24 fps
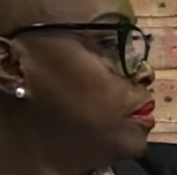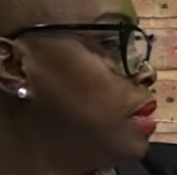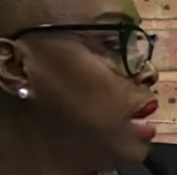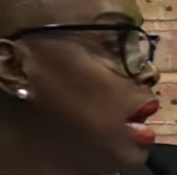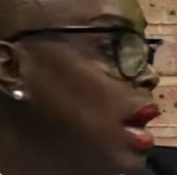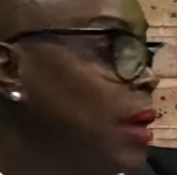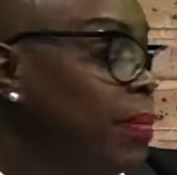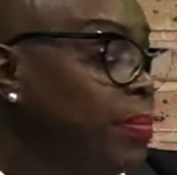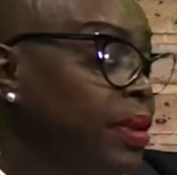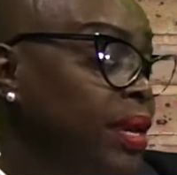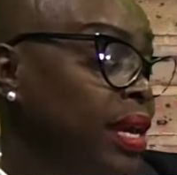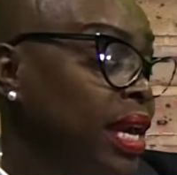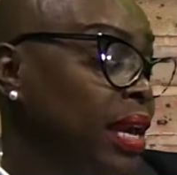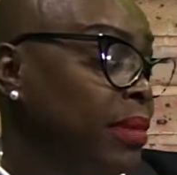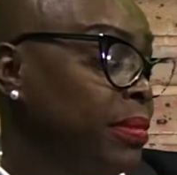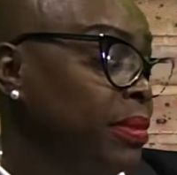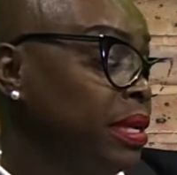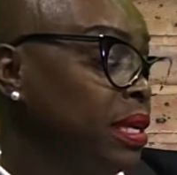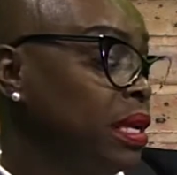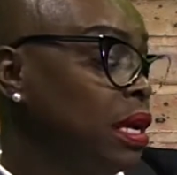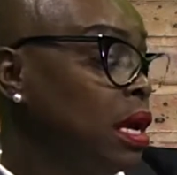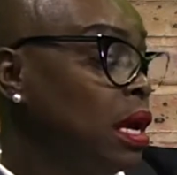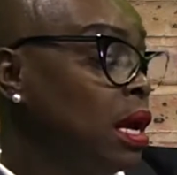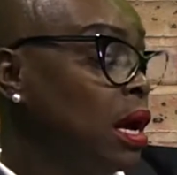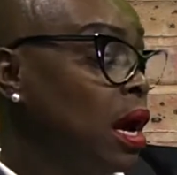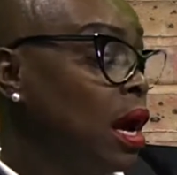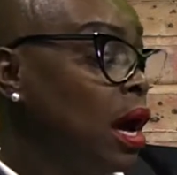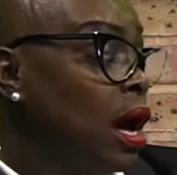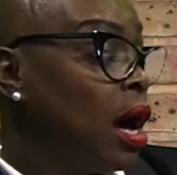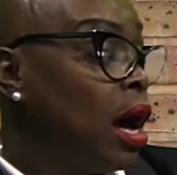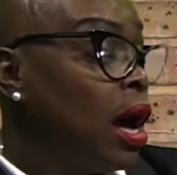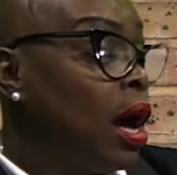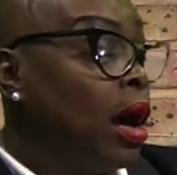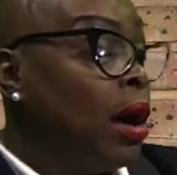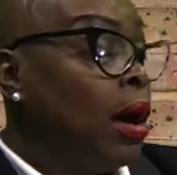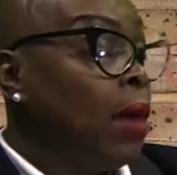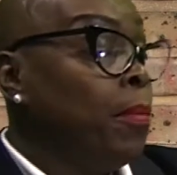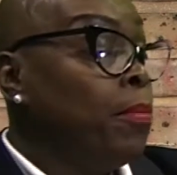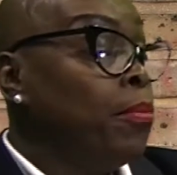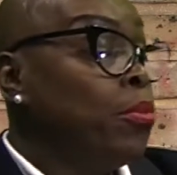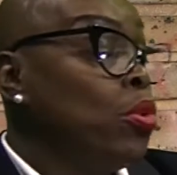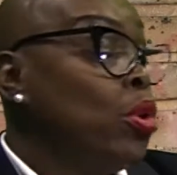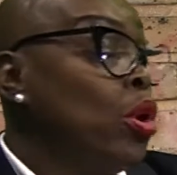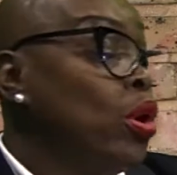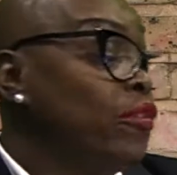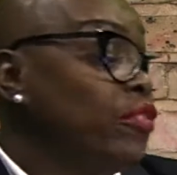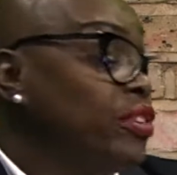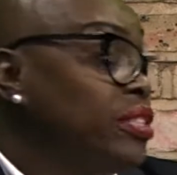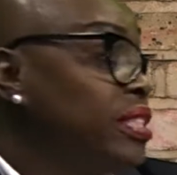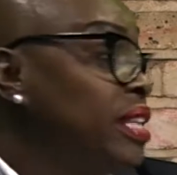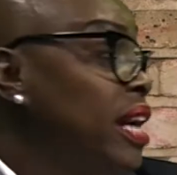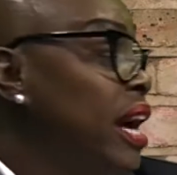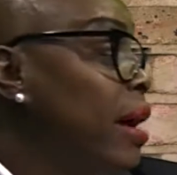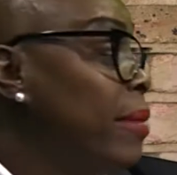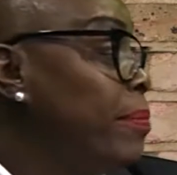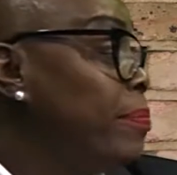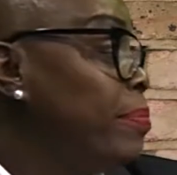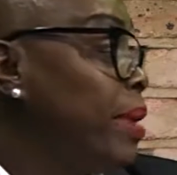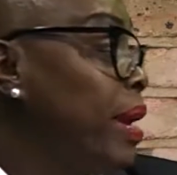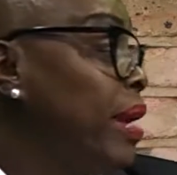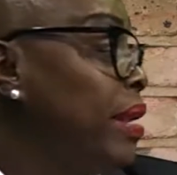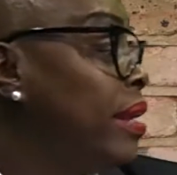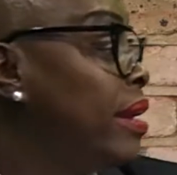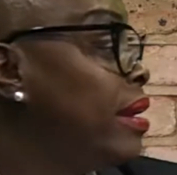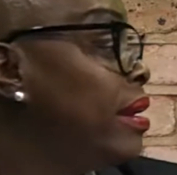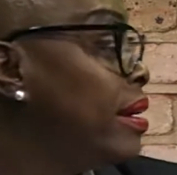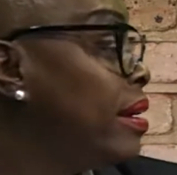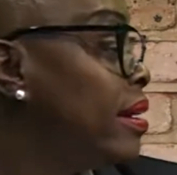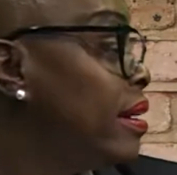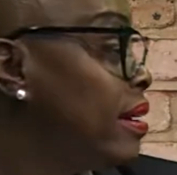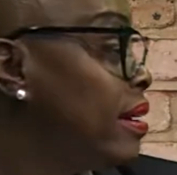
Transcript: I became more of a diabetic.